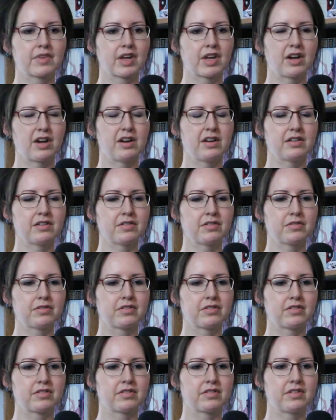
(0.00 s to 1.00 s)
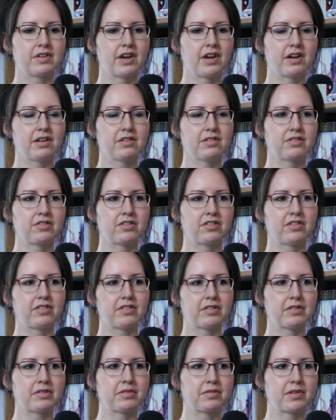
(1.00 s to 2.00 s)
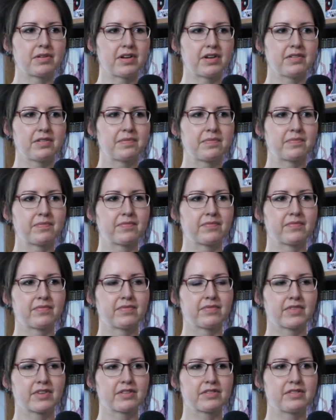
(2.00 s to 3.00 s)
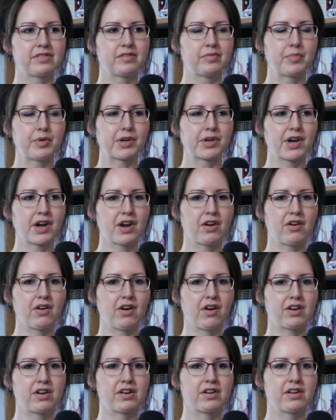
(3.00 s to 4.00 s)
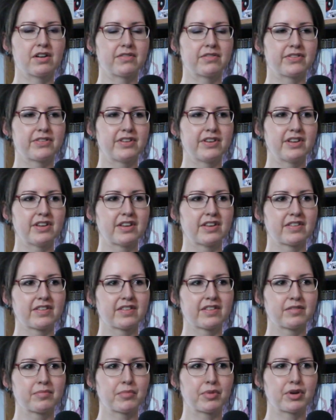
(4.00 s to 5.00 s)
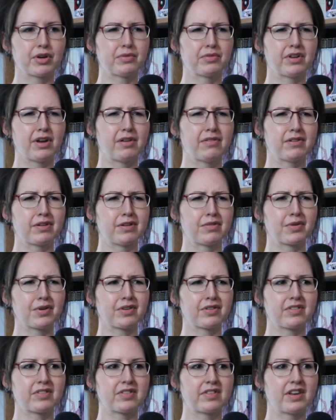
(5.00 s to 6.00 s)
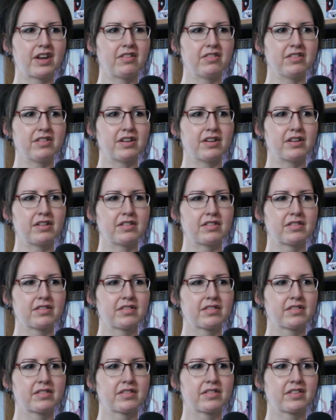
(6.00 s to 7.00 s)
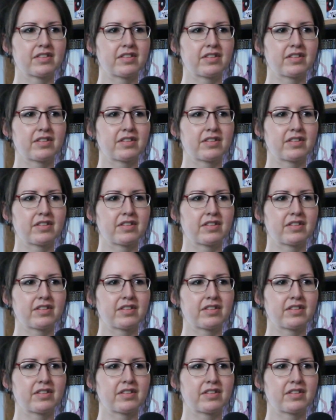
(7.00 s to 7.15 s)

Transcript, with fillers: I think it was allergies, though, right? Right. Because it's been kind of on and off since, but it was definitely worse down there. Yeah.